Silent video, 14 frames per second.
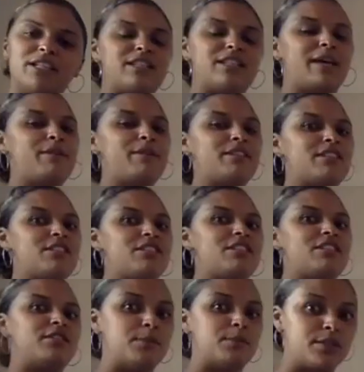So that means that she's
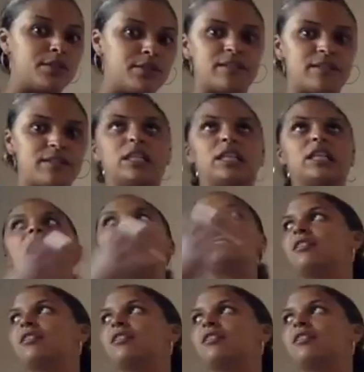observed a lot